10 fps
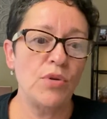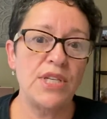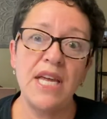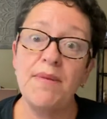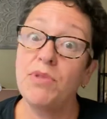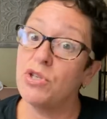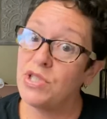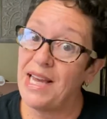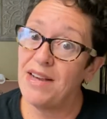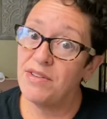to keep their
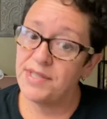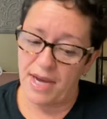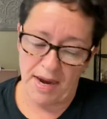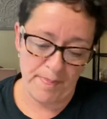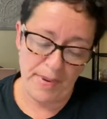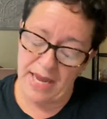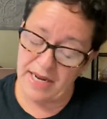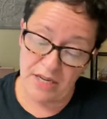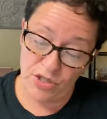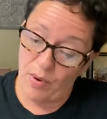sales up.
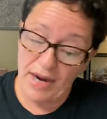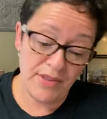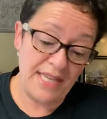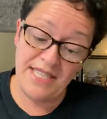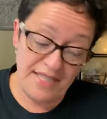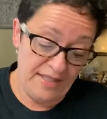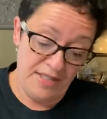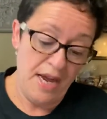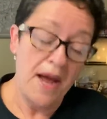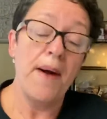And so I, they didn't.
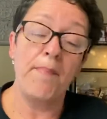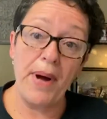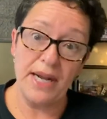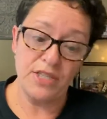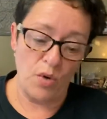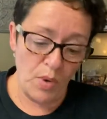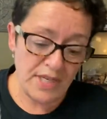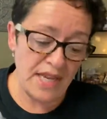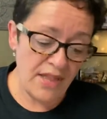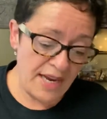But one
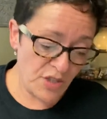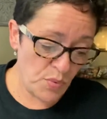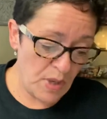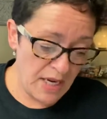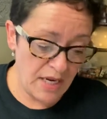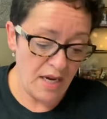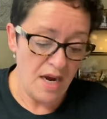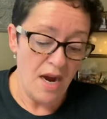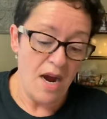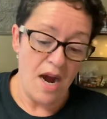day last week,
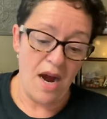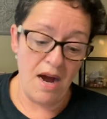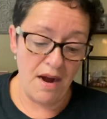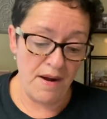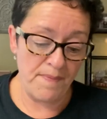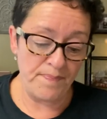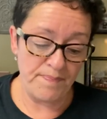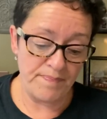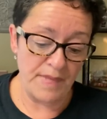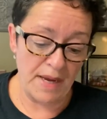um,
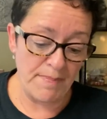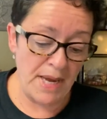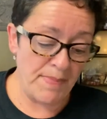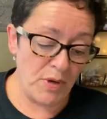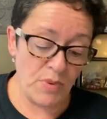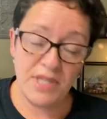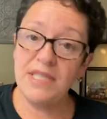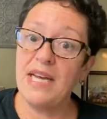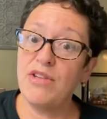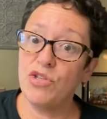maybe it was the
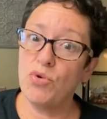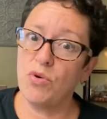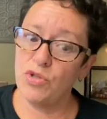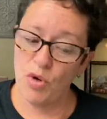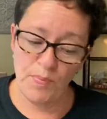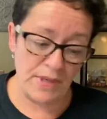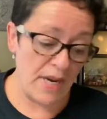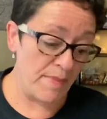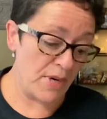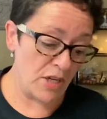day the stores opened,
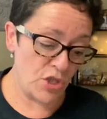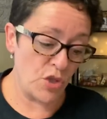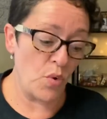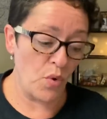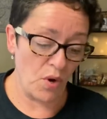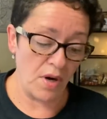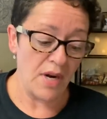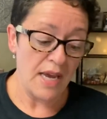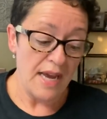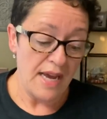I'm not sure.
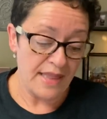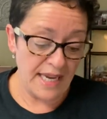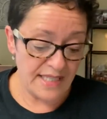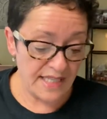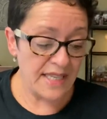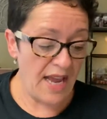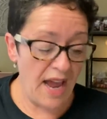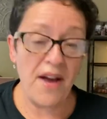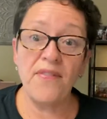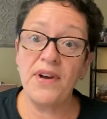They did
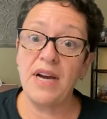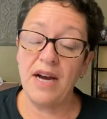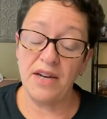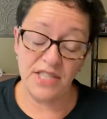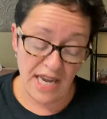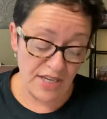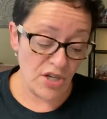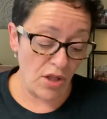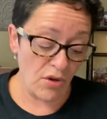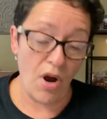have a $10
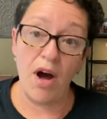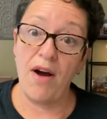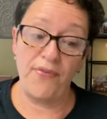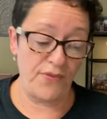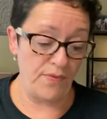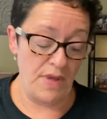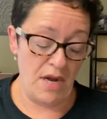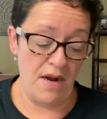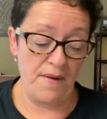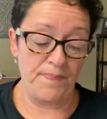off
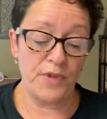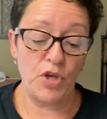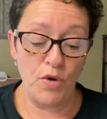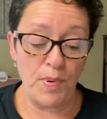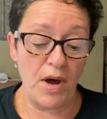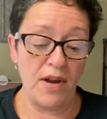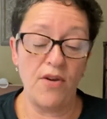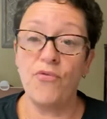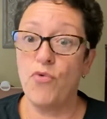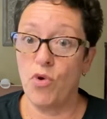um, coupon
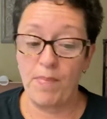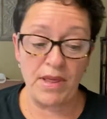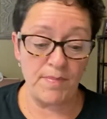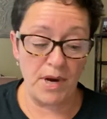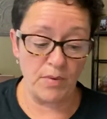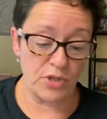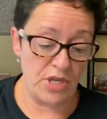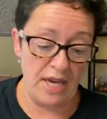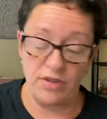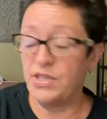for Bath & Body Works
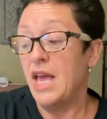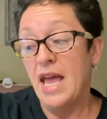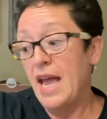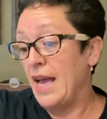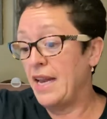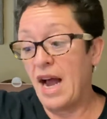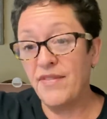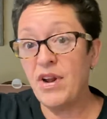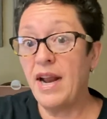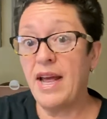candles. And I've
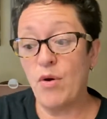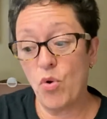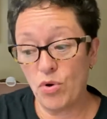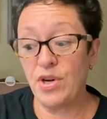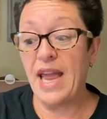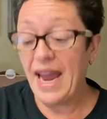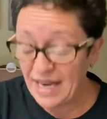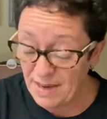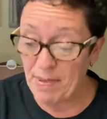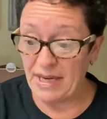not ordered
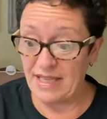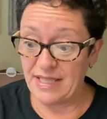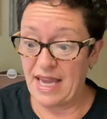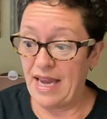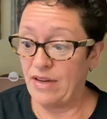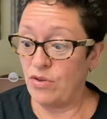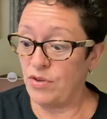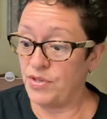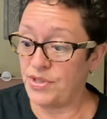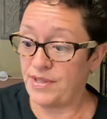anybody's
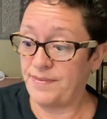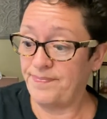candles.